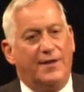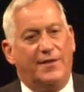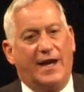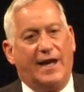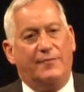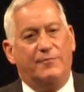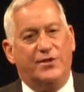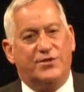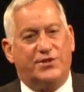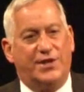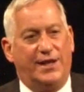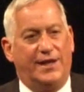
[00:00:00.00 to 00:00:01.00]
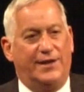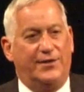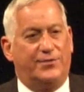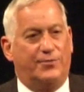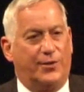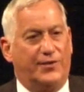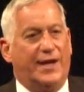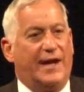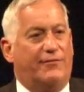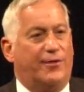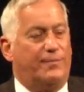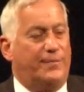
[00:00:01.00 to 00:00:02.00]
that machines will
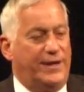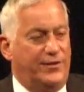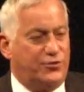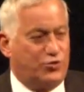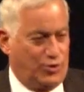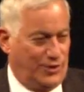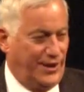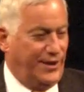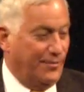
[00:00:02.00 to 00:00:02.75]
never be truly